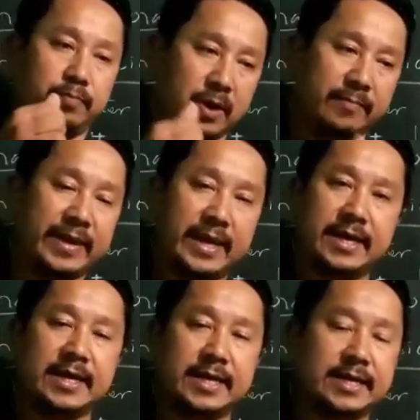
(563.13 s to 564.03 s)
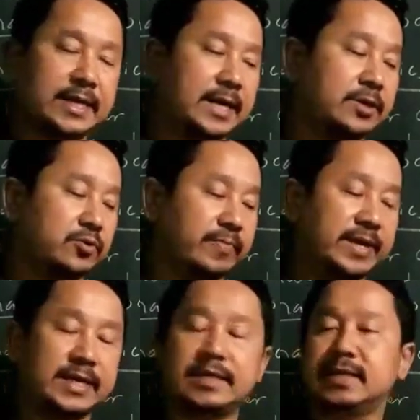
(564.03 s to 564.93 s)
pump air in it and you
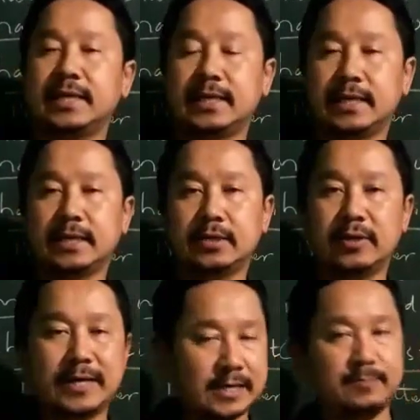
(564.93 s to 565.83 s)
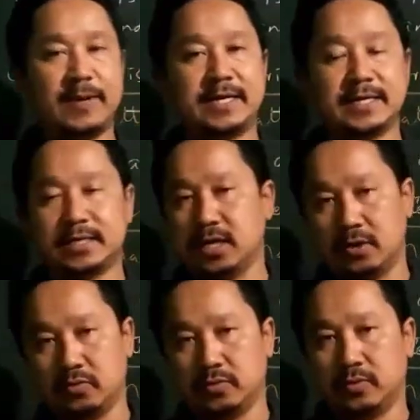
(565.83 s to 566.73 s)
make it inflated
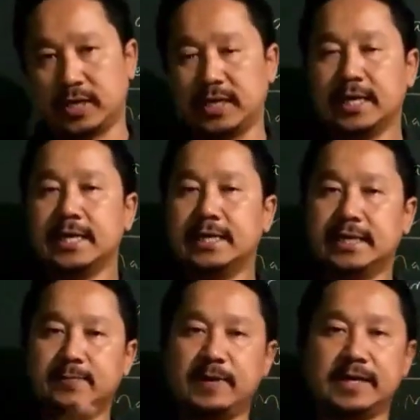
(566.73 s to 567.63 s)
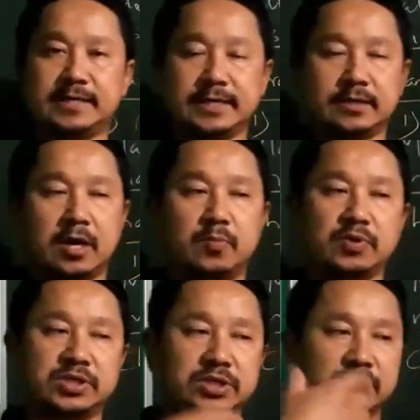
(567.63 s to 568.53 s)
now. Okay, deflated.
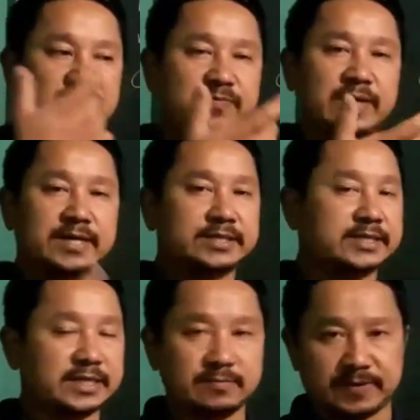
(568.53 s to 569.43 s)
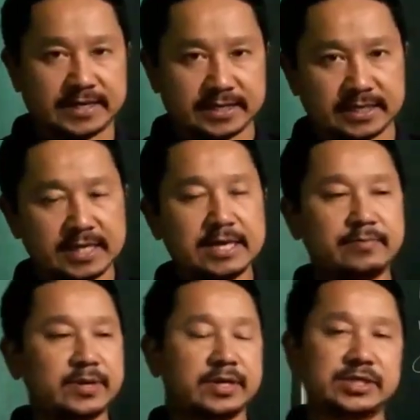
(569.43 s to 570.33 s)
Opposite of deflated is inflated
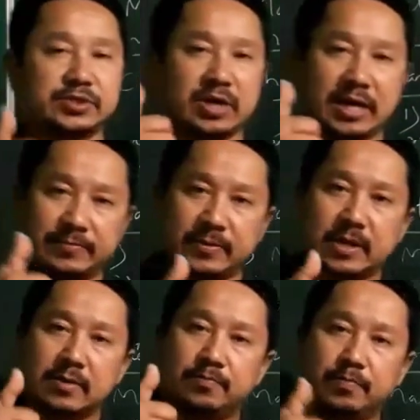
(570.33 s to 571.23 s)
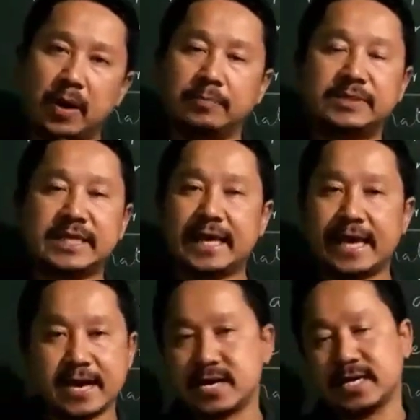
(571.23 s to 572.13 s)
because you have pumped
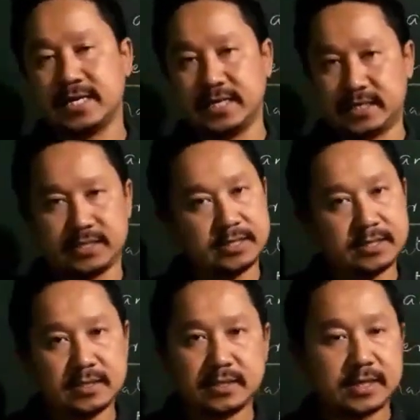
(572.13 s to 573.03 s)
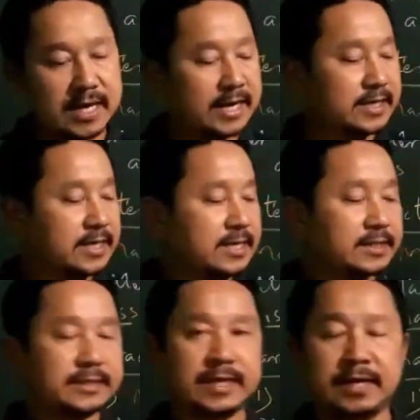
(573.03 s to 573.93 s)
air in it. Alright.
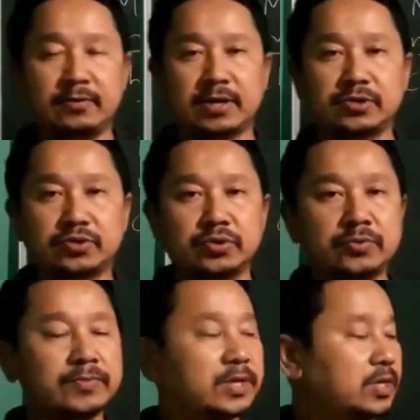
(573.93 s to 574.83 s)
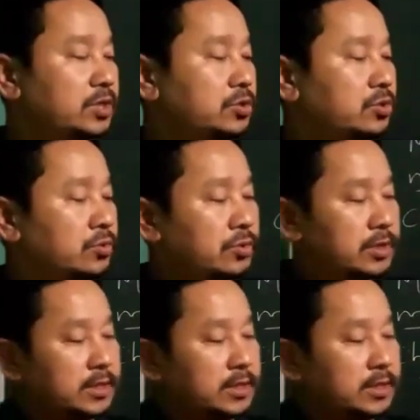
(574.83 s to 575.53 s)
Then what you do? You